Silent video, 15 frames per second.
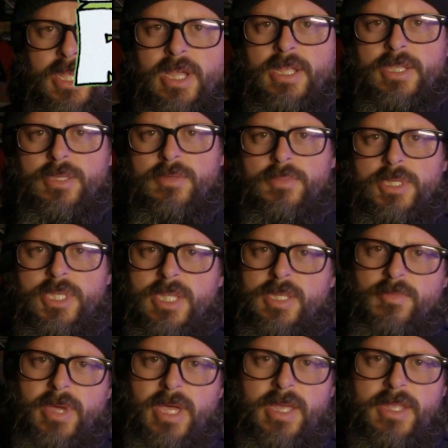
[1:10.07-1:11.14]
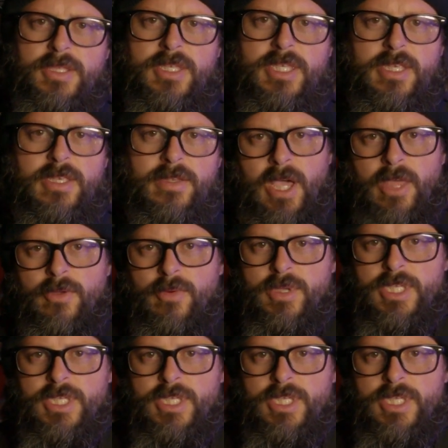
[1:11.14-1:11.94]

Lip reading: I got some 6 bends. The other